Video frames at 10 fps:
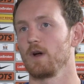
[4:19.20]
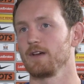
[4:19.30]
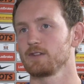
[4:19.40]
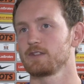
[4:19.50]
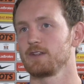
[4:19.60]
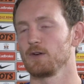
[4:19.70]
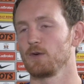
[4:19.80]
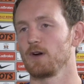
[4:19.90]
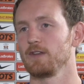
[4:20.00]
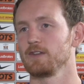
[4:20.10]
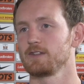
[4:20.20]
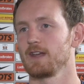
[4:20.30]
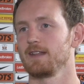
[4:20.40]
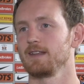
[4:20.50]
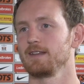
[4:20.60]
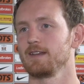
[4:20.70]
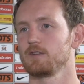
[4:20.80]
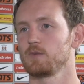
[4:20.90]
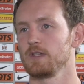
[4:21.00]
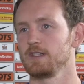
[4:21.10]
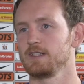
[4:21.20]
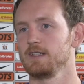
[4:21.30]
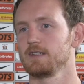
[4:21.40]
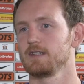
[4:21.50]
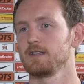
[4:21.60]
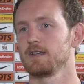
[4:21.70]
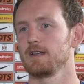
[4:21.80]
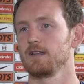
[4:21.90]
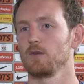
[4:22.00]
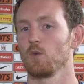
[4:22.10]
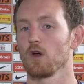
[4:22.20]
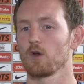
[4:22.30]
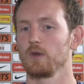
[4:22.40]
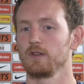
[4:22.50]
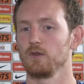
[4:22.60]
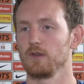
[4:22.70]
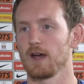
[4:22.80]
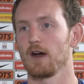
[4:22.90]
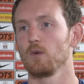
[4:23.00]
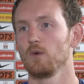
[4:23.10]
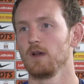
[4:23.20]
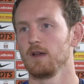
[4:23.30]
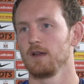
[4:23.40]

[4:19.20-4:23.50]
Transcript: while still understanding that it's pre-season and the work we do now